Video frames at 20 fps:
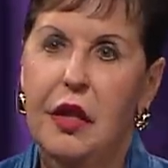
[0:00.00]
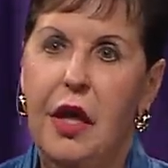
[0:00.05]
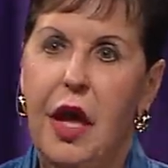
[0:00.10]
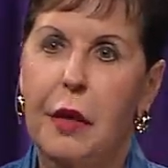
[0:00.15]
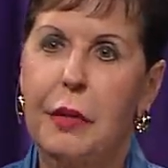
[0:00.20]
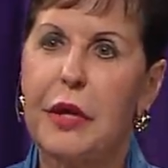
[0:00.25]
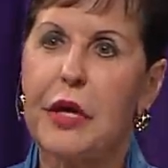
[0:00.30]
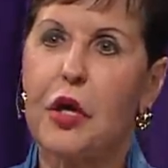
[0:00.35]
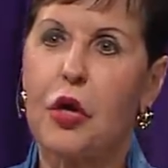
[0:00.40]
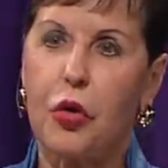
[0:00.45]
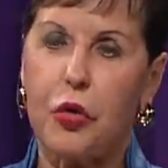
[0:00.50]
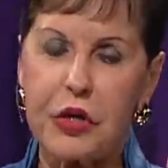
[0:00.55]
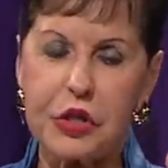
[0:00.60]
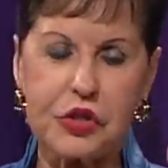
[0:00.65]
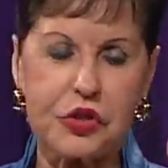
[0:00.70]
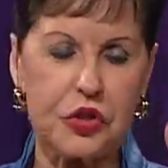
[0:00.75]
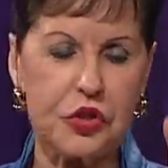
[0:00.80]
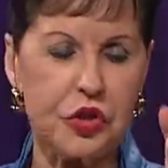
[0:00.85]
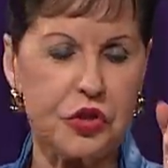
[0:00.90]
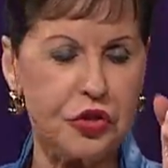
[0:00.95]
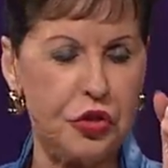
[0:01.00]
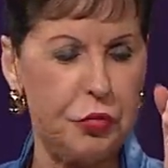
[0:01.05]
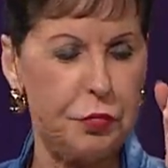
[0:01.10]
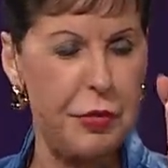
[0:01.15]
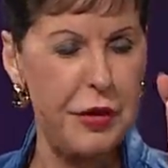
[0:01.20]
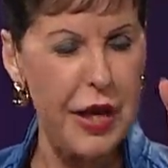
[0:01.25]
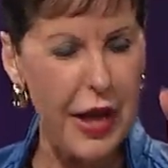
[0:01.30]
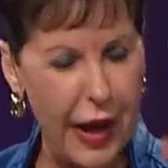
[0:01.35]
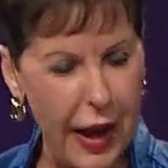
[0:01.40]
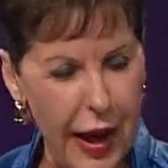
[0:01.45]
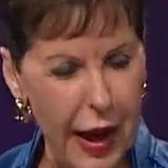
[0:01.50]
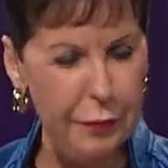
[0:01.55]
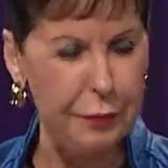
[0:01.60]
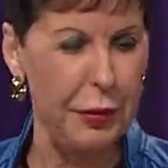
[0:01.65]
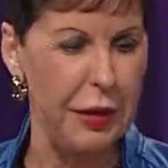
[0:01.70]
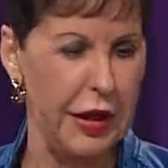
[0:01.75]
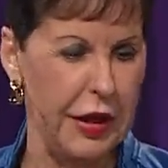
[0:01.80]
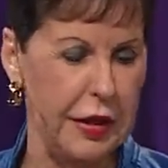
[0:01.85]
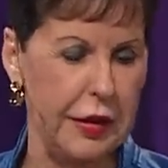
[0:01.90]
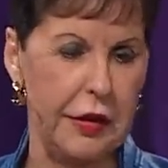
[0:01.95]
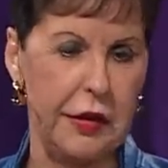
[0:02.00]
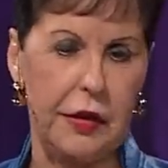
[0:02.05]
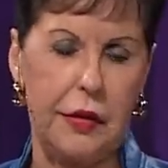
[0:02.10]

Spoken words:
I mean, Christians should be happy.